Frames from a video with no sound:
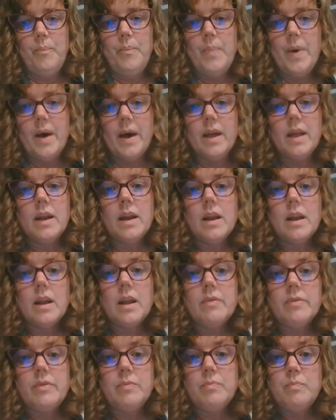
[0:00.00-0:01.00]
But
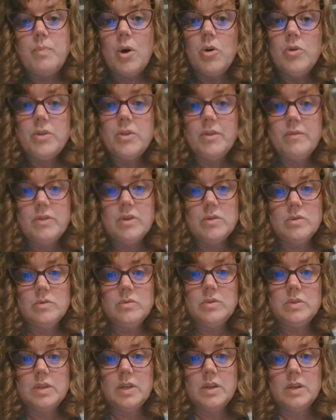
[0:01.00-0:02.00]
both of
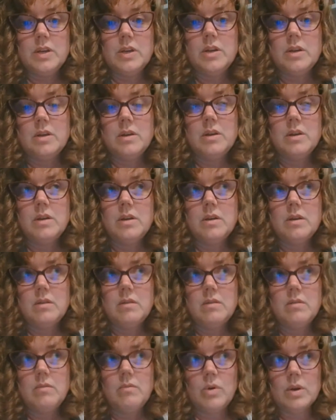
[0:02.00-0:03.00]
those
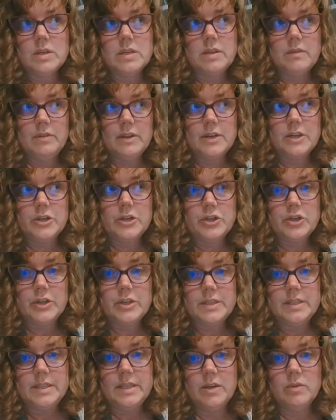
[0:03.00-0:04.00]
works of
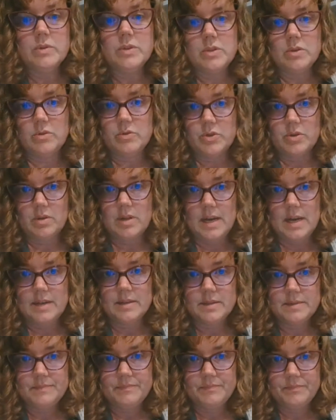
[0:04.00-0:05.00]
literature deal with social
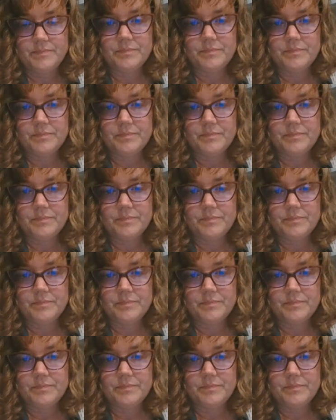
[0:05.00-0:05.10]
class.